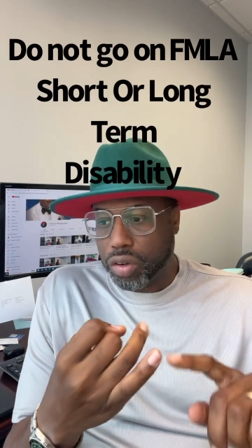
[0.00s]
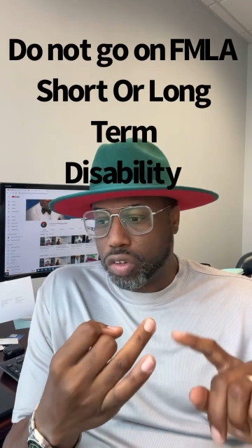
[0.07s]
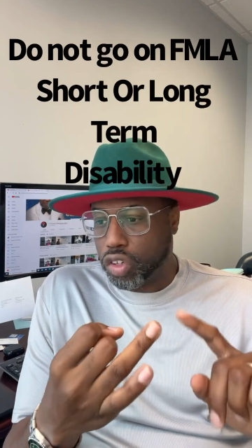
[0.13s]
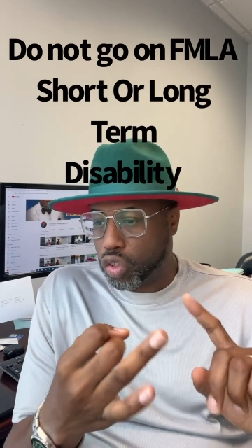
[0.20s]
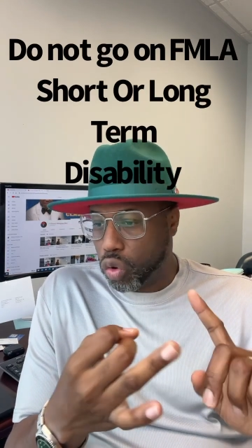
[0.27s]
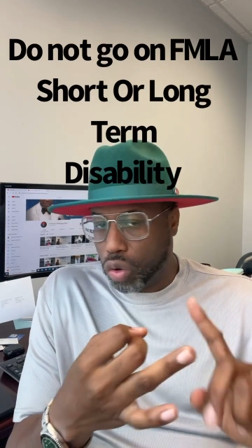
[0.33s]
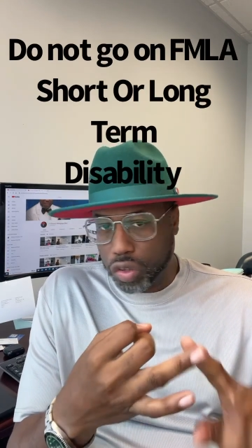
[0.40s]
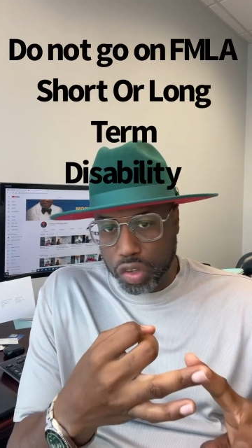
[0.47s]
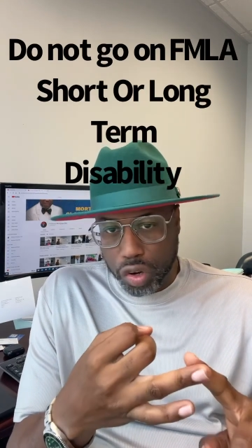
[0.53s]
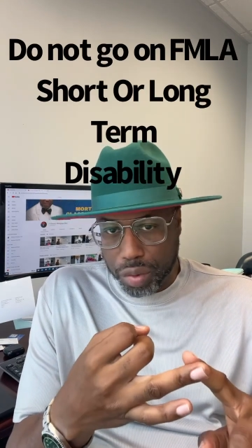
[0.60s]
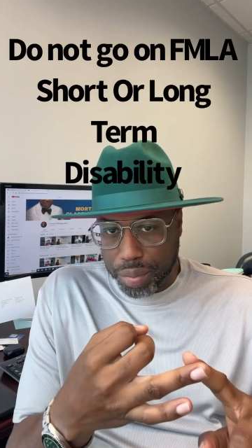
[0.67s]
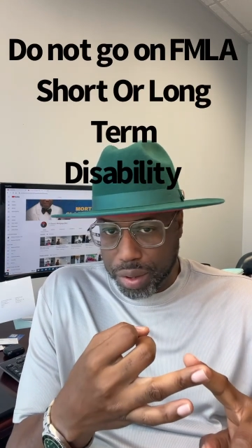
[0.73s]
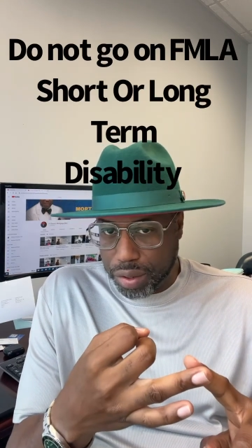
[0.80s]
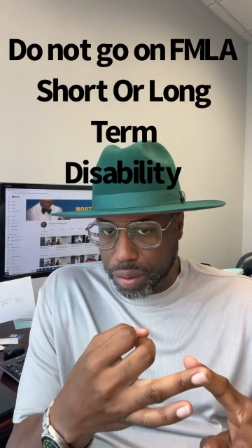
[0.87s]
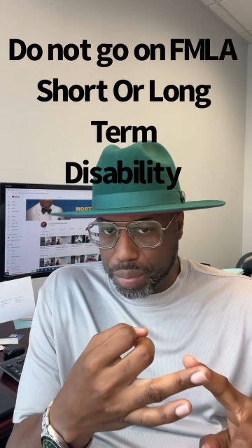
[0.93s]
short-term
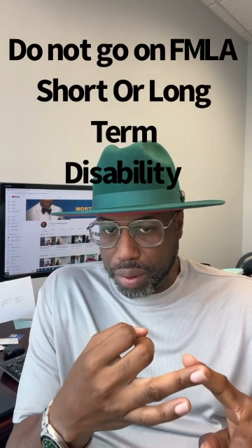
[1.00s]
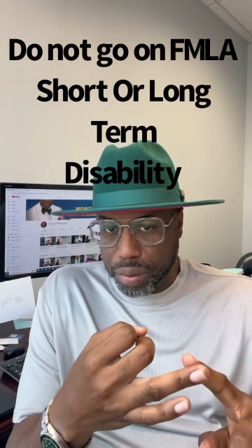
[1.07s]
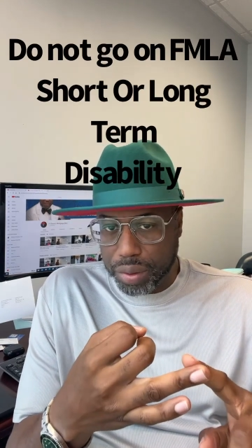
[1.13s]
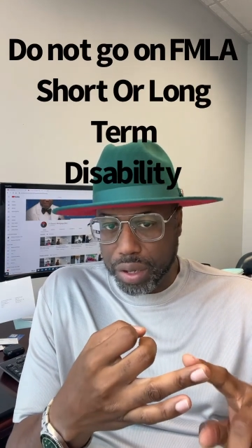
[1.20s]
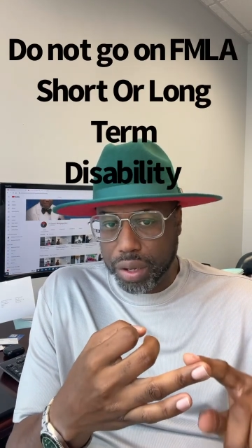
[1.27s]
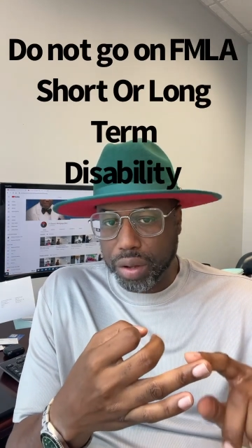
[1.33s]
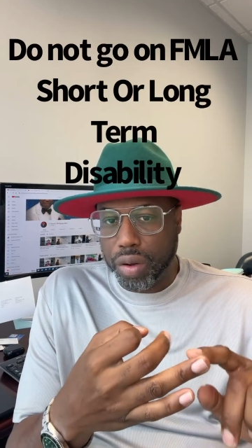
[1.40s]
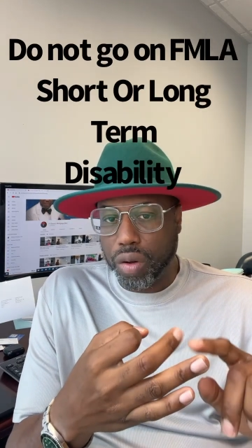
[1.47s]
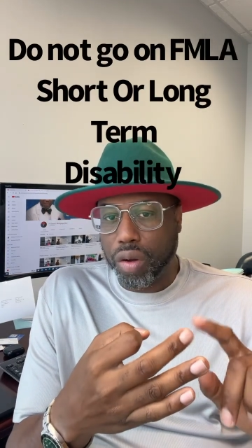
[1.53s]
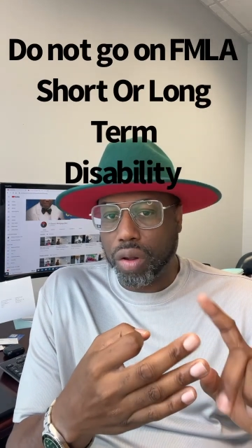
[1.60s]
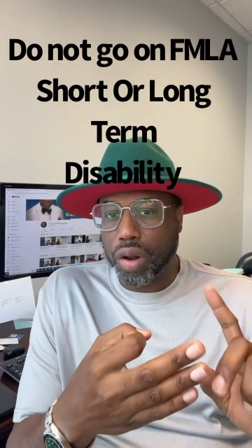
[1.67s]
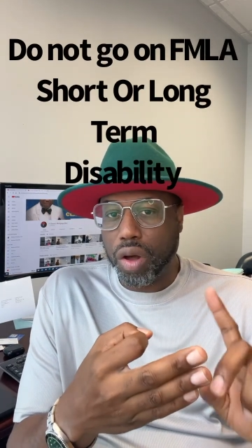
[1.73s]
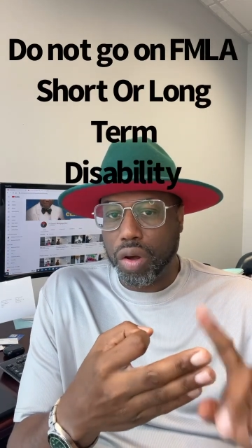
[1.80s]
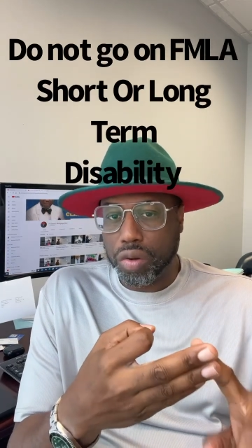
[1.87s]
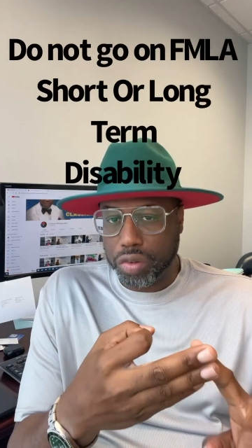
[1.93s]
disability or
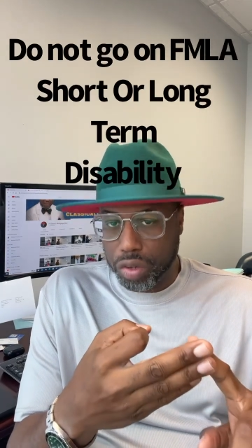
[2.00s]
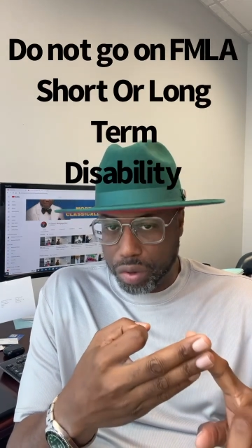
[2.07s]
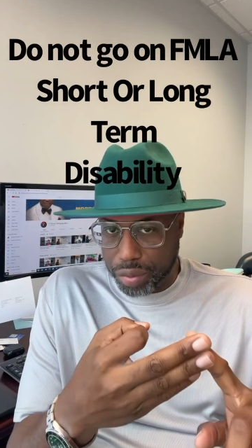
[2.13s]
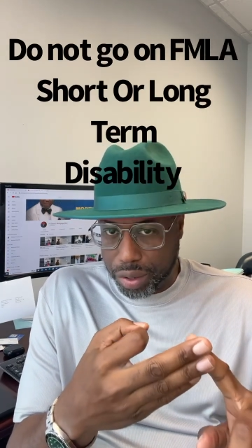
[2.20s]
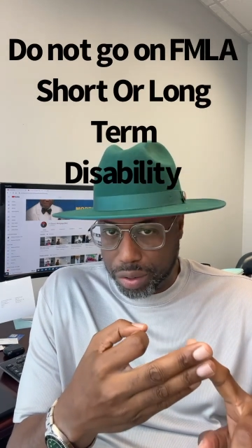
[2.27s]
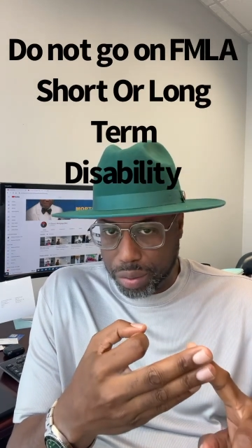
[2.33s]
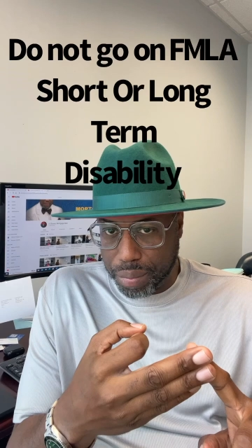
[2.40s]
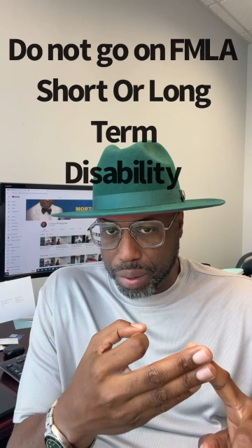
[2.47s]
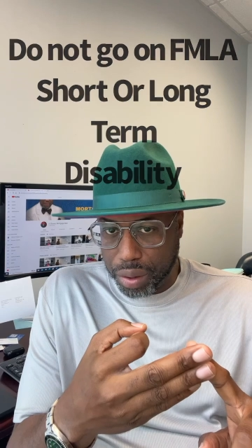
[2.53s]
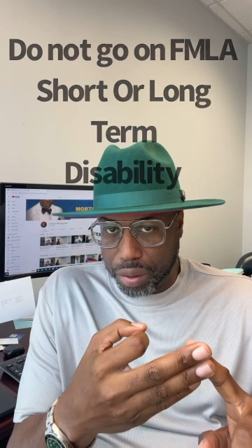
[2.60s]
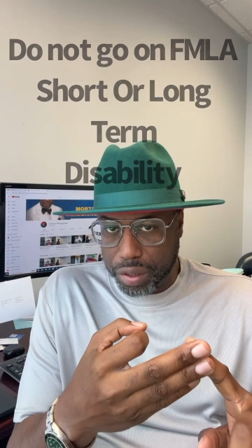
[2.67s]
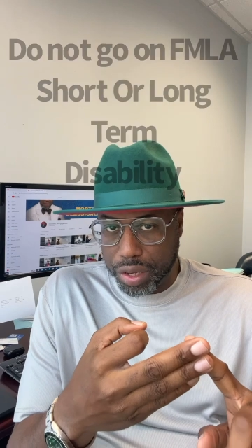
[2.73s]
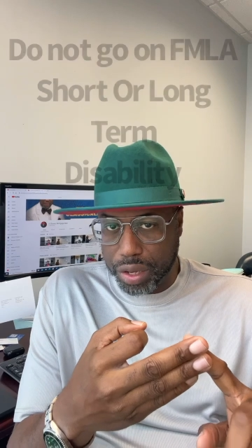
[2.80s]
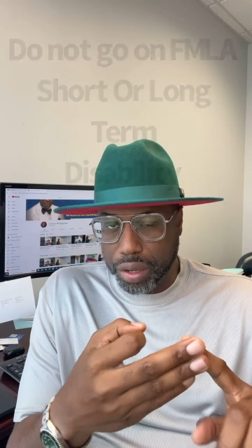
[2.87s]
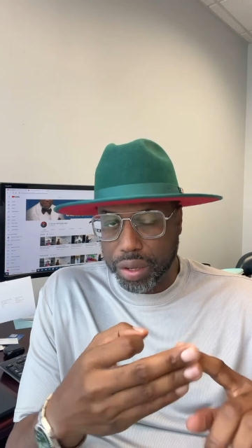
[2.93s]
long-term
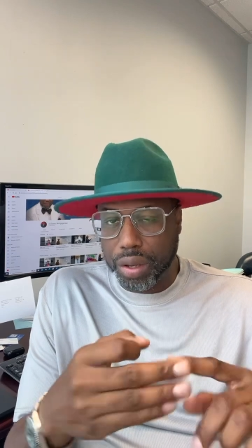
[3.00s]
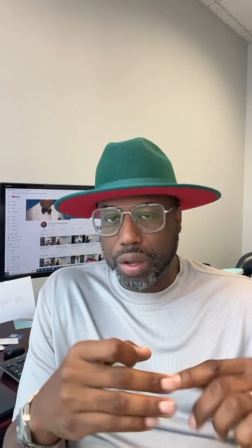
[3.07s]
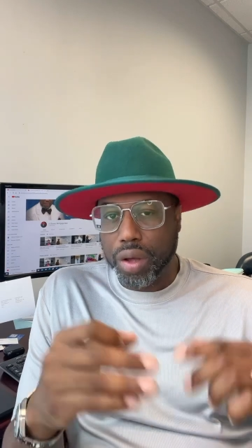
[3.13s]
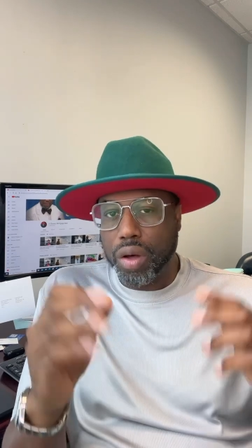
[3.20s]
disability